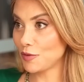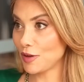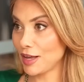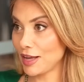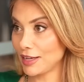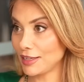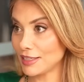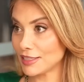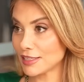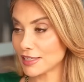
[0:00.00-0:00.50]
you've
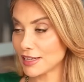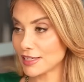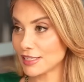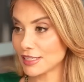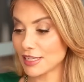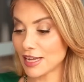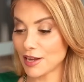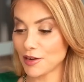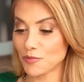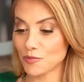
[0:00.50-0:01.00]
had, as I
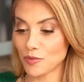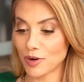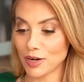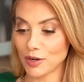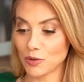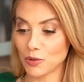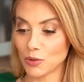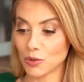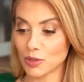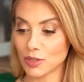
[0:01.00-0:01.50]
say,
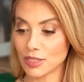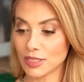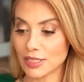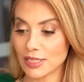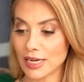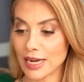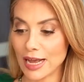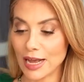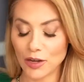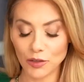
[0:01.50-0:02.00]

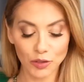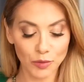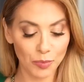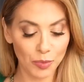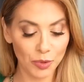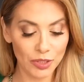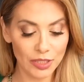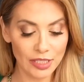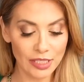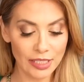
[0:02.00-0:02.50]
record
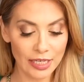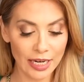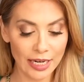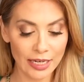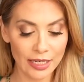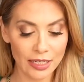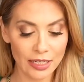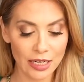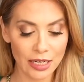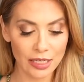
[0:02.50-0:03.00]
outputs
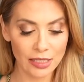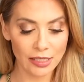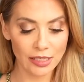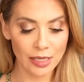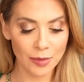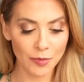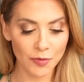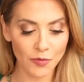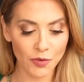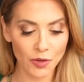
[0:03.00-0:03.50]
in
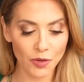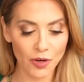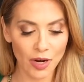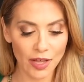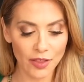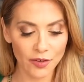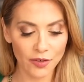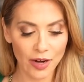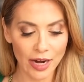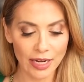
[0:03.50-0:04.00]
some of your
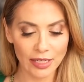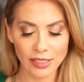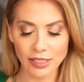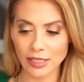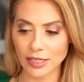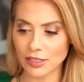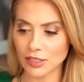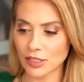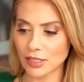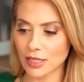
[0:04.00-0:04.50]
other
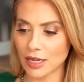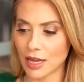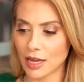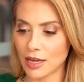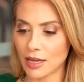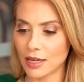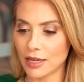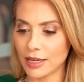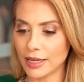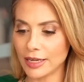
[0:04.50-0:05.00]
assets,
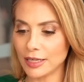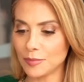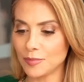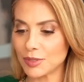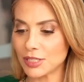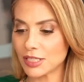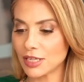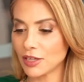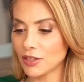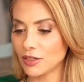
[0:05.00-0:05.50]
in
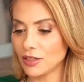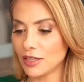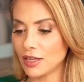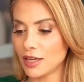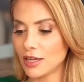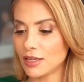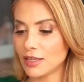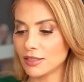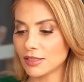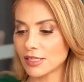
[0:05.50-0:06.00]

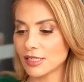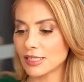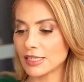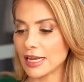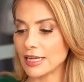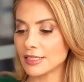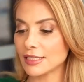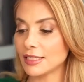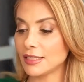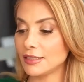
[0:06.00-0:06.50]
particular
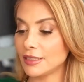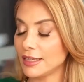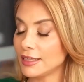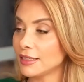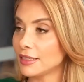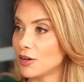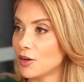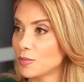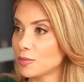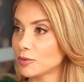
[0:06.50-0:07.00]
Santa
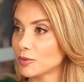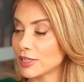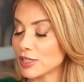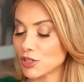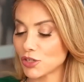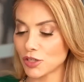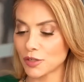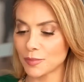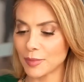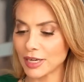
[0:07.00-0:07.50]
Elena
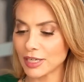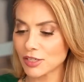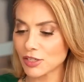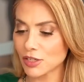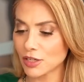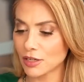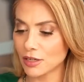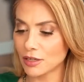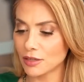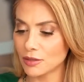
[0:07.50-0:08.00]
operation in
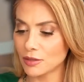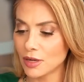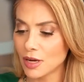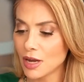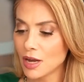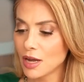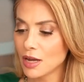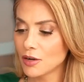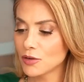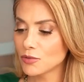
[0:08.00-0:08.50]
Mexico,
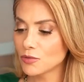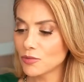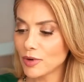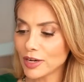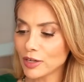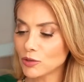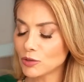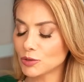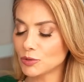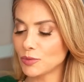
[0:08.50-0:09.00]

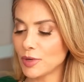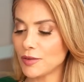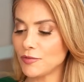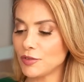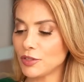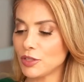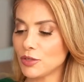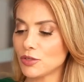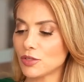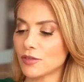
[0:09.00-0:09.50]
record
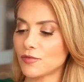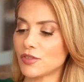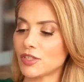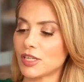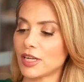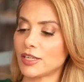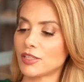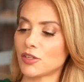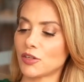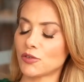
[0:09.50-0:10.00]
revenues of
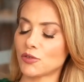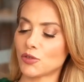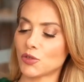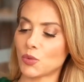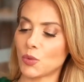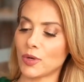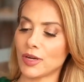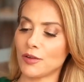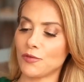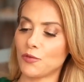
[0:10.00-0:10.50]

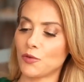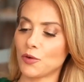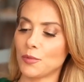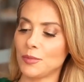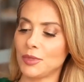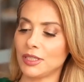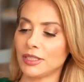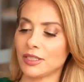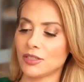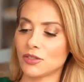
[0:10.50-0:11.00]

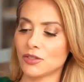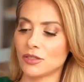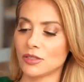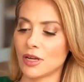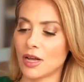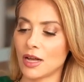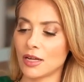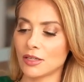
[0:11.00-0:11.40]
$624 million